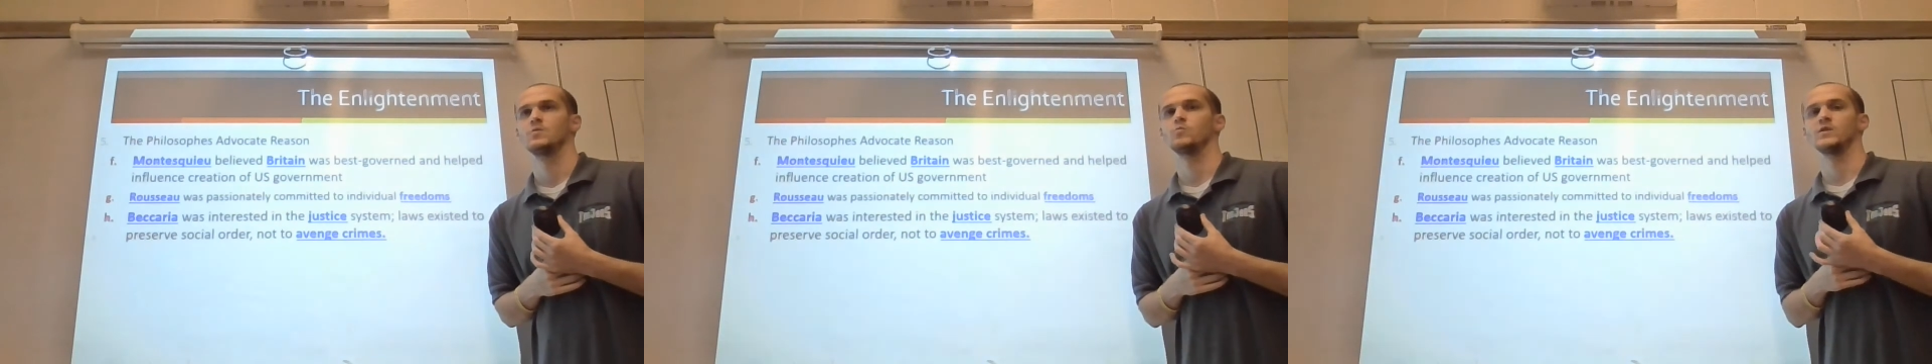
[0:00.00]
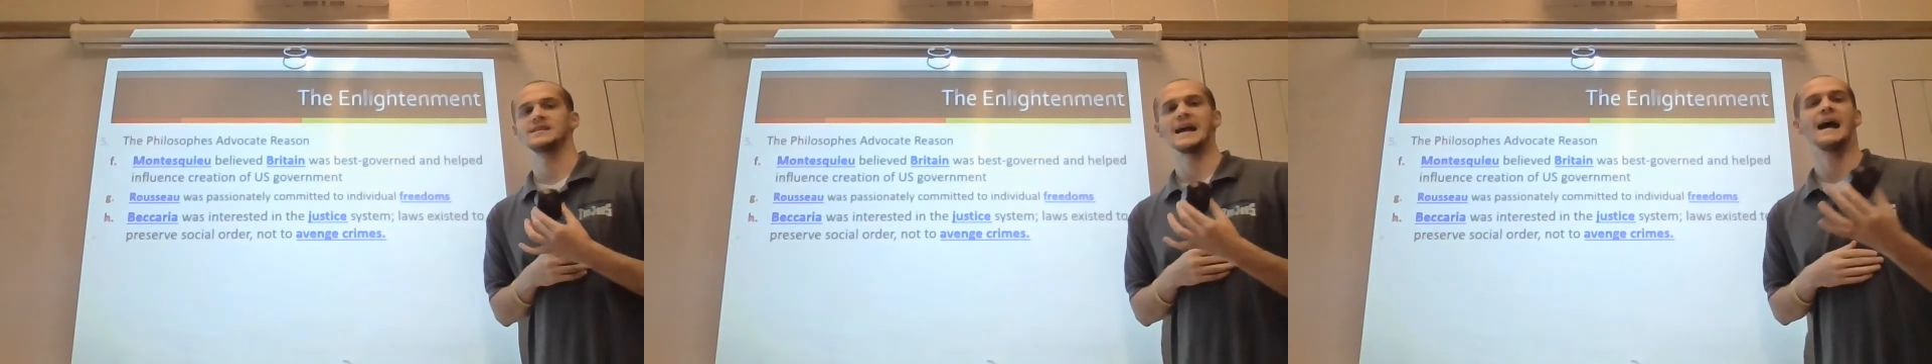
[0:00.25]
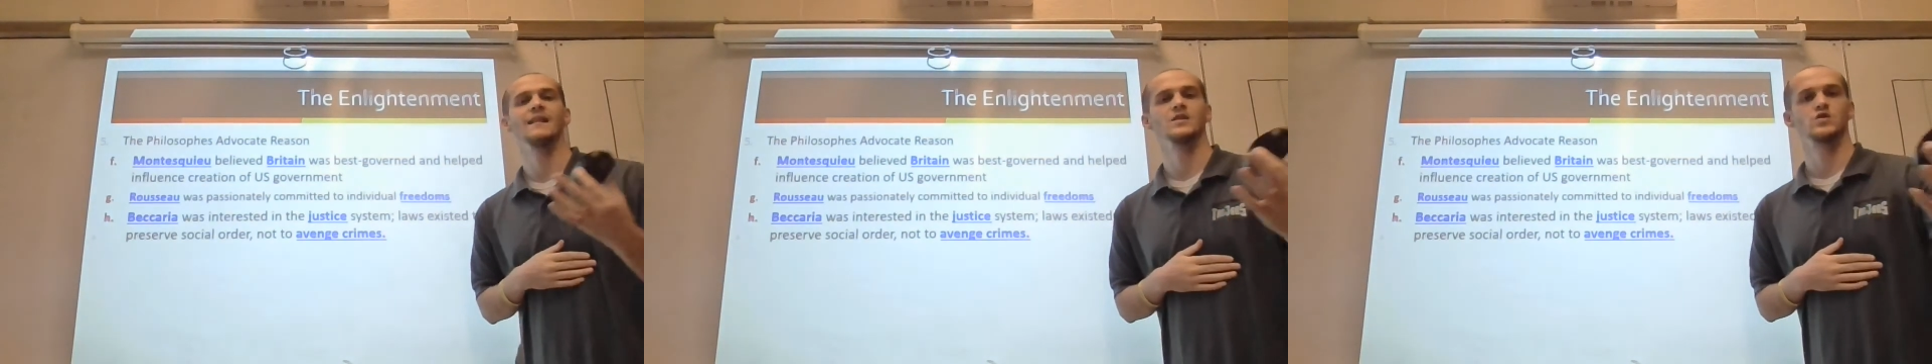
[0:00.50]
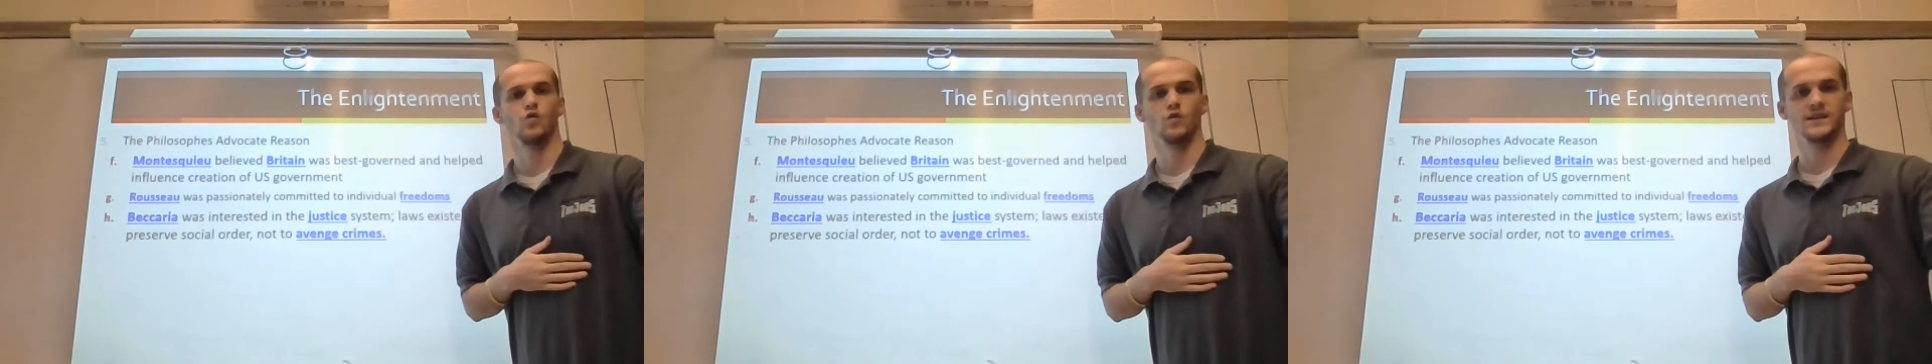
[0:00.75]

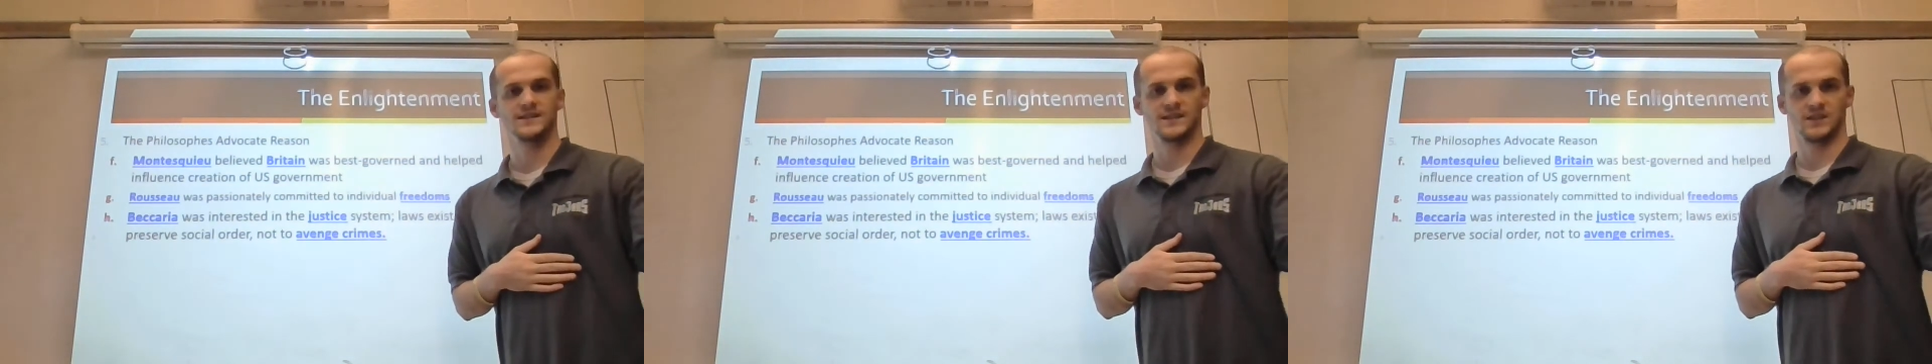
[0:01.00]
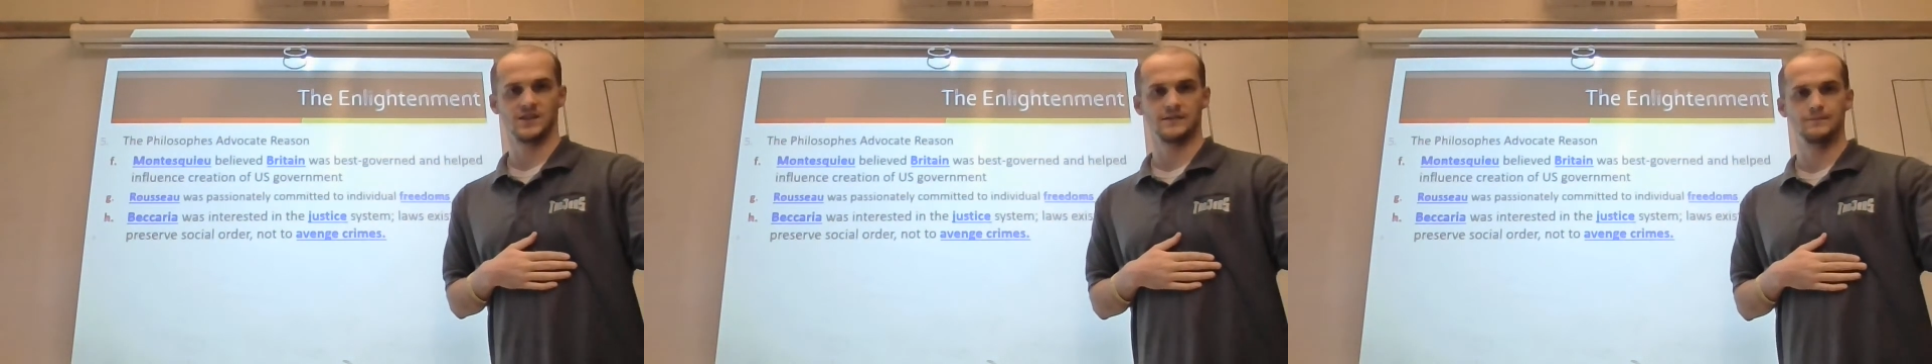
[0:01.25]
retaliatory system.